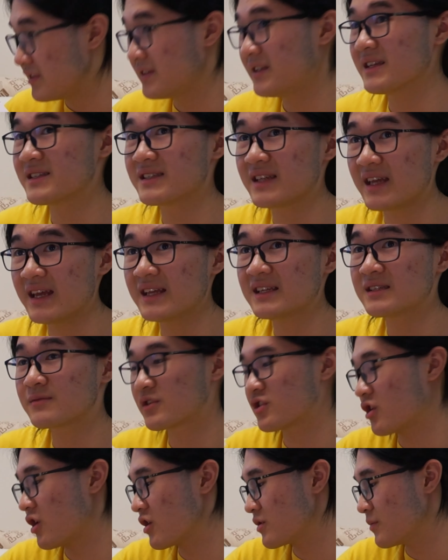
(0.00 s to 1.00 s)
this is
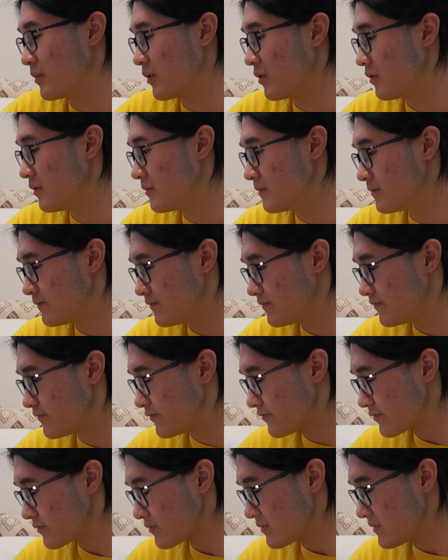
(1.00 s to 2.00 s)
rechargeable.
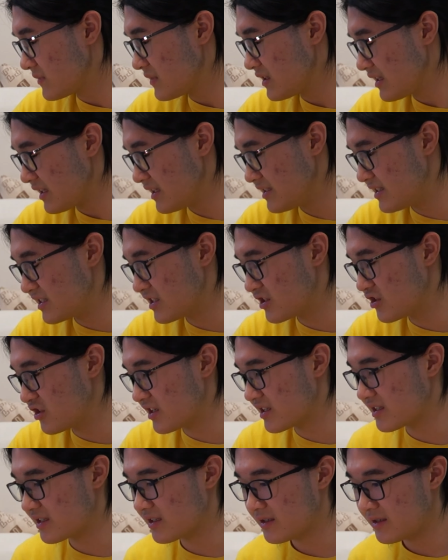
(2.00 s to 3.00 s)
This isn't
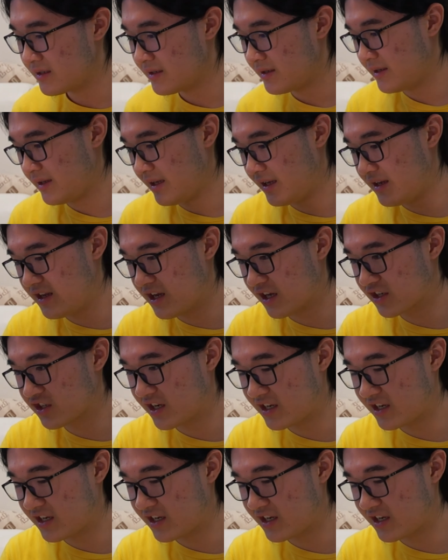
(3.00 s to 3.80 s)
just induction,